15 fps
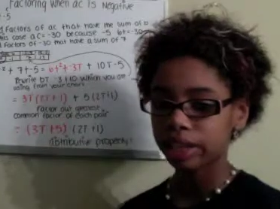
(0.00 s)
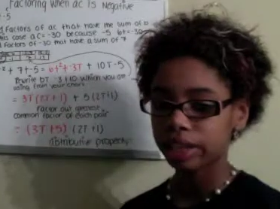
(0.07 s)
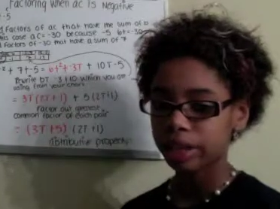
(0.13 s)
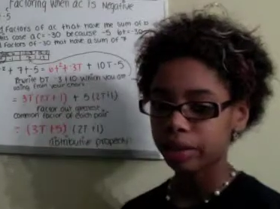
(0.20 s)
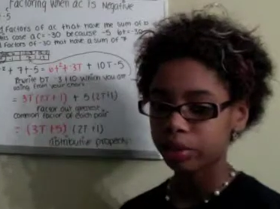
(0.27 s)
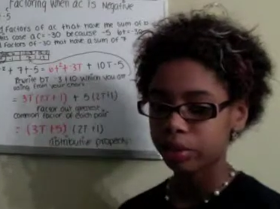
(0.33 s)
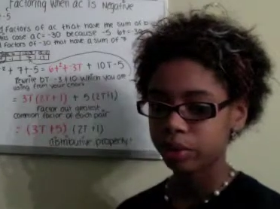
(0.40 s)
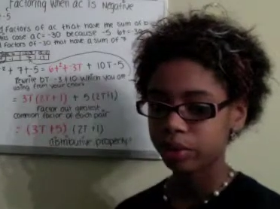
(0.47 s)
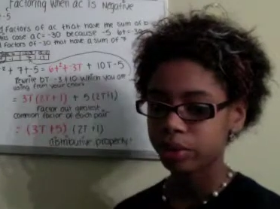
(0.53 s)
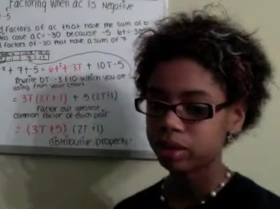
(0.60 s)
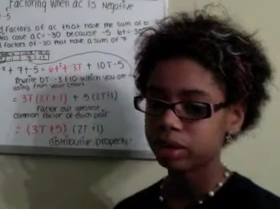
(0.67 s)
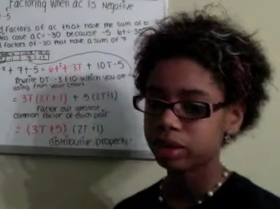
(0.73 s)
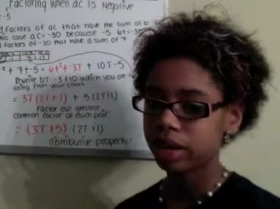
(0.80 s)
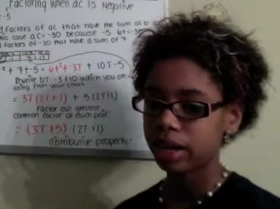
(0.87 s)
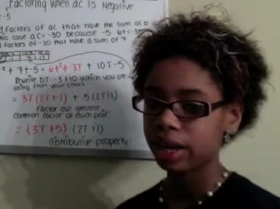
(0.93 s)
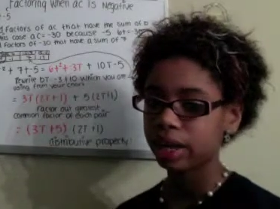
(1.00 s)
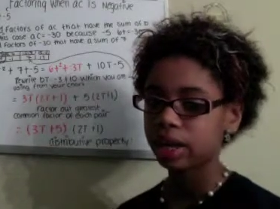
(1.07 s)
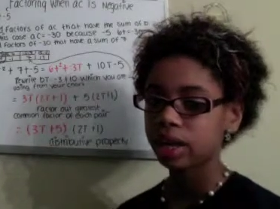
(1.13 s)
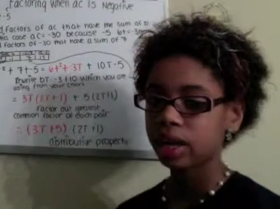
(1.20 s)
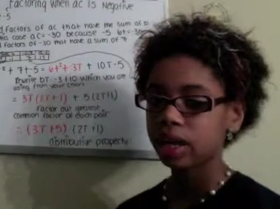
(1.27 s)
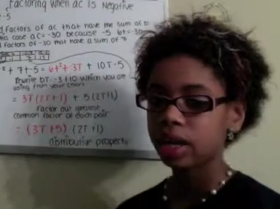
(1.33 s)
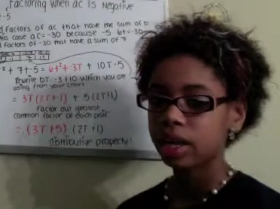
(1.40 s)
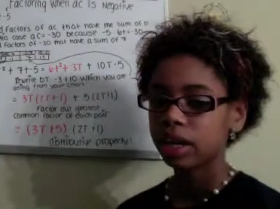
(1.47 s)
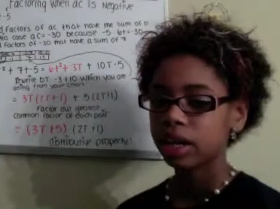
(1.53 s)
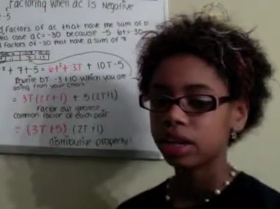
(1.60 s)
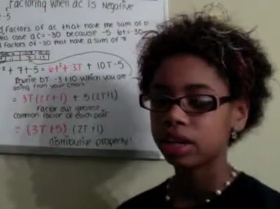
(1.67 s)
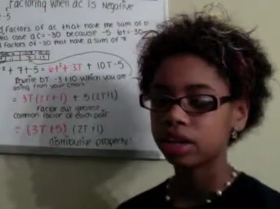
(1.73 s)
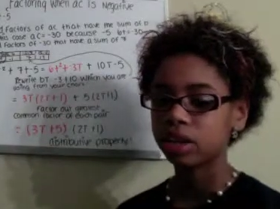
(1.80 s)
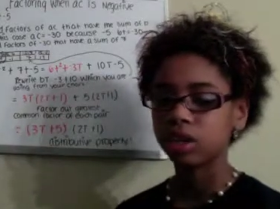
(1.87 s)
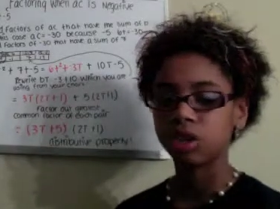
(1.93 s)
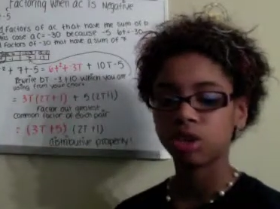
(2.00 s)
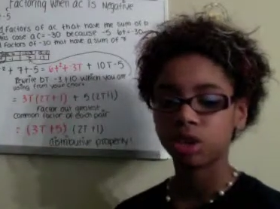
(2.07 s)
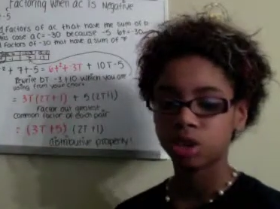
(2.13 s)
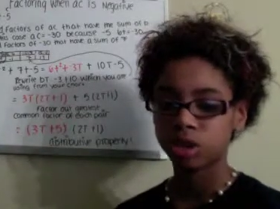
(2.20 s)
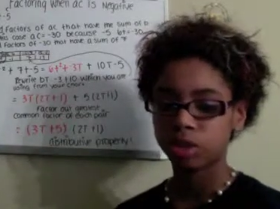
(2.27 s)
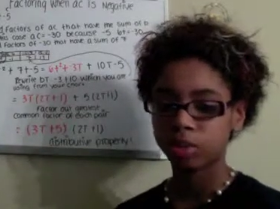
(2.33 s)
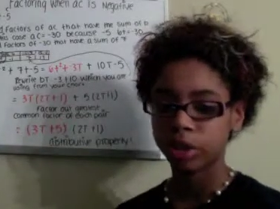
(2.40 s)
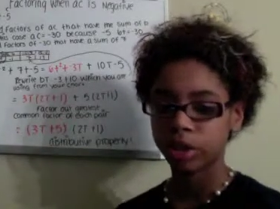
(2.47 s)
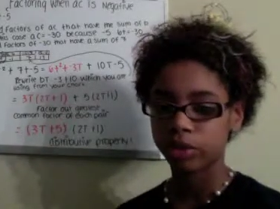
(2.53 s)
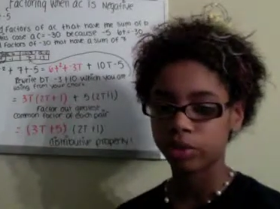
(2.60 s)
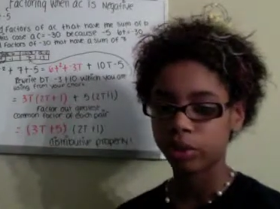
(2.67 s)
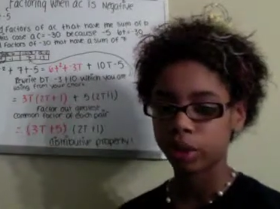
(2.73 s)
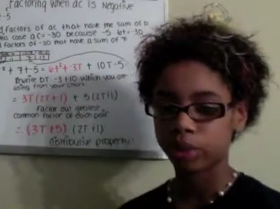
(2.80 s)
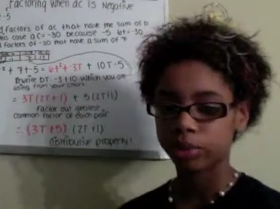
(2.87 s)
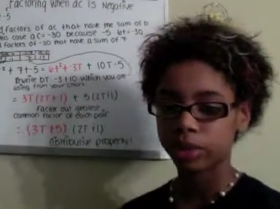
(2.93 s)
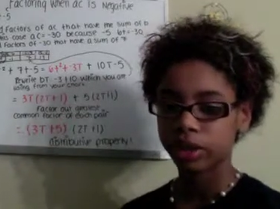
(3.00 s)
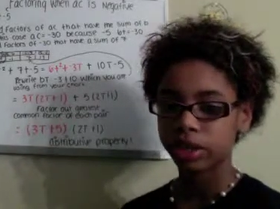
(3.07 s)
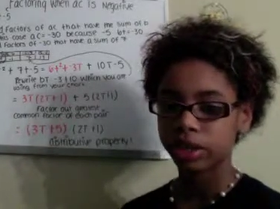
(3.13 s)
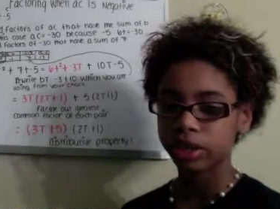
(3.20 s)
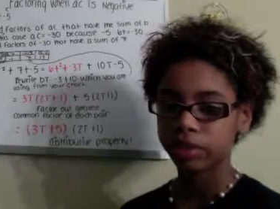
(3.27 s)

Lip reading: step you want to take is the distributive property.